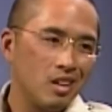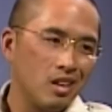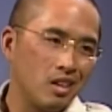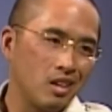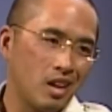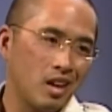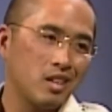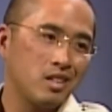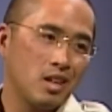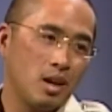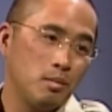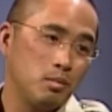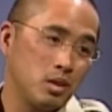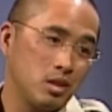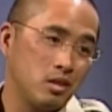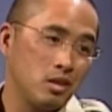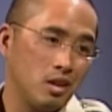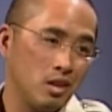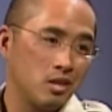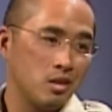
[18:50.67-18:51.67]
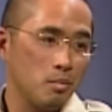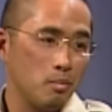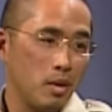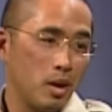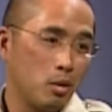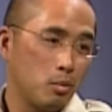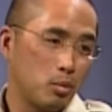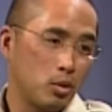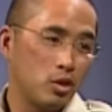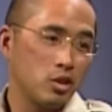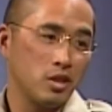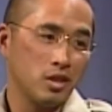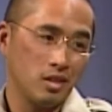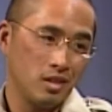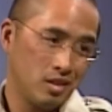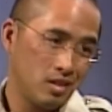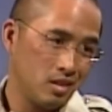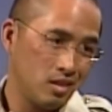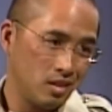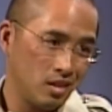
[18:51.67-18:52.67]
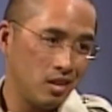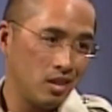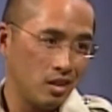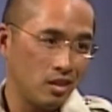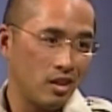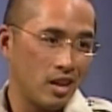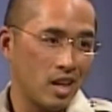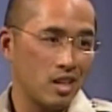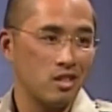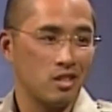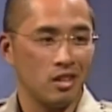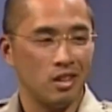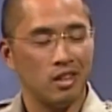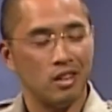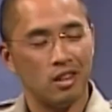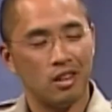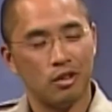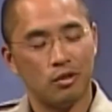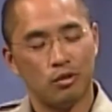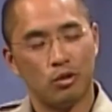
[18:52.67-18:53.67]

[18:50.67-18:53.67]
a lot of times it's, it's a male person internationally in yeah. another